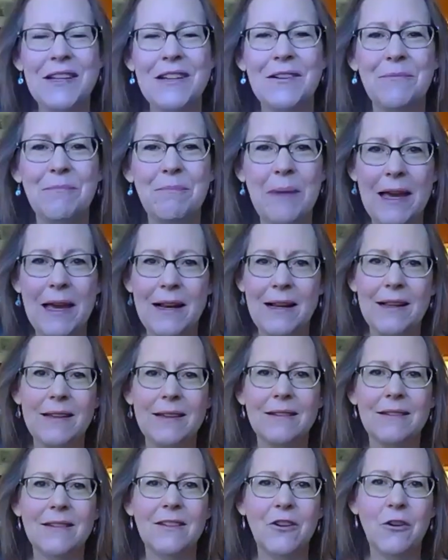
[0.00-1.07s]
know,
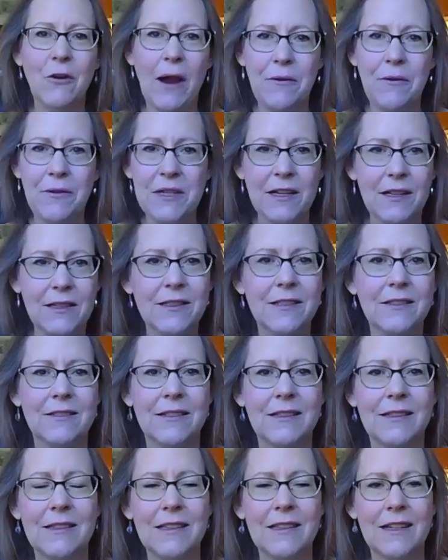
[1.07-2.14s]
battling ground elder
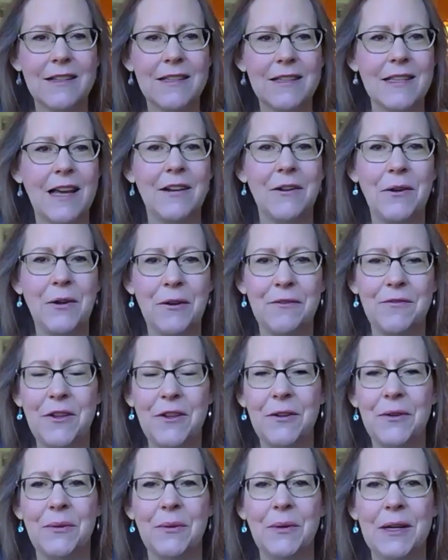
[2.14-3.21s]
and things. I don't know if
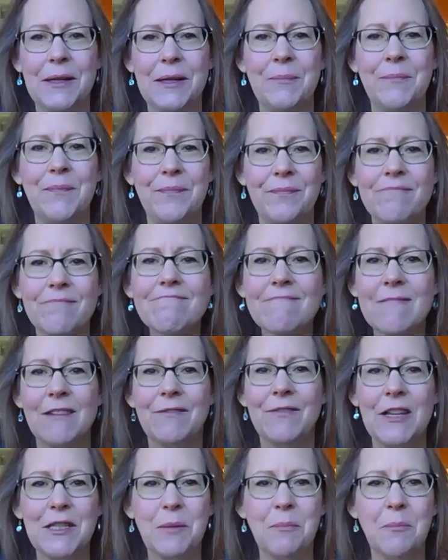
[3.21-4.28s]
you,
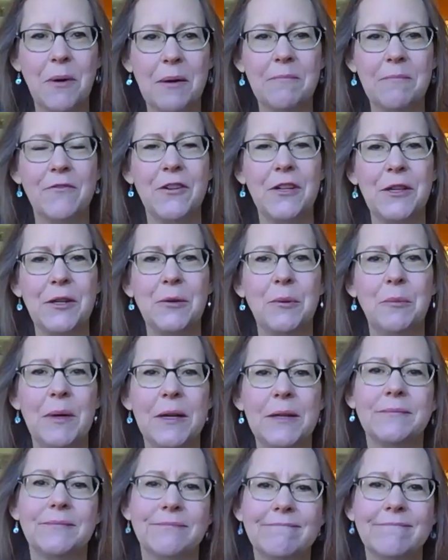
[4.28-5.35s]
that's a problem for you,
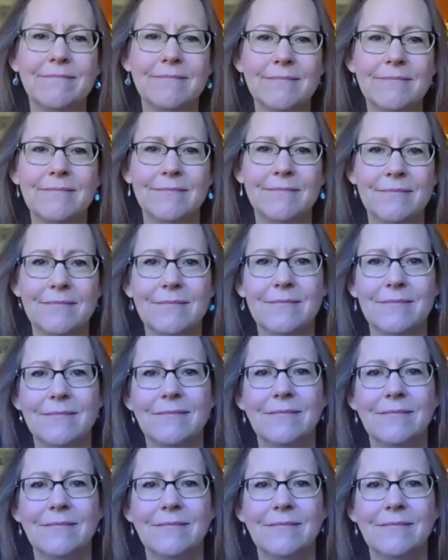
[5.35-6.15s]
but.